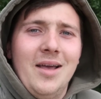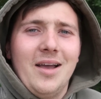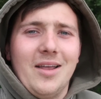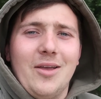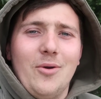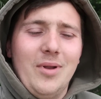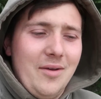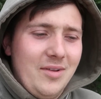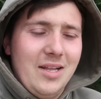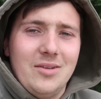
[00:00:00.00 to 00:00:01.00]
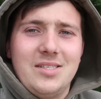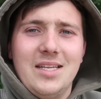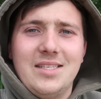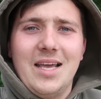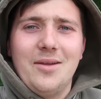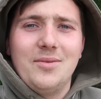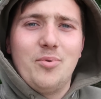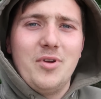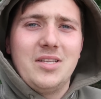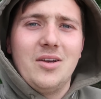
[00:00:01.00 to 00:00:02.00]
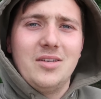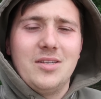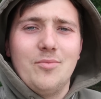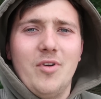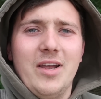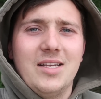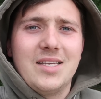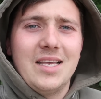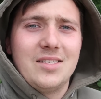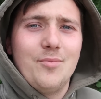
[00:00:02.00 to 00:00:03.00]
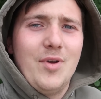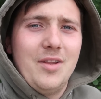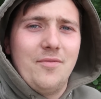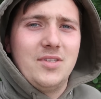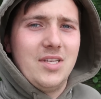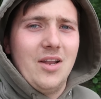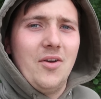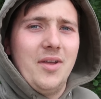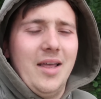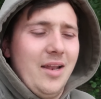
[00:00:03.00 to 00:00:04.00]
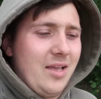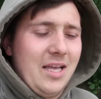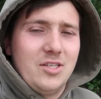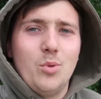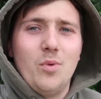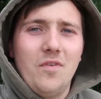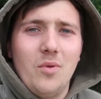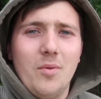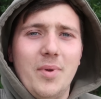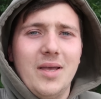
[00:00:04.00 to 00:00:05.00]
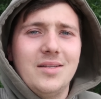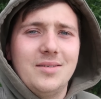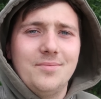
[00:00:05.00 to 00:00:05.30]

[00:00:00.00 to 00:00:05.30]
I'm gonna go and have a little sit down, pre-tie some rigs, get some ready for tonight, and I'll catch up with you in a bit.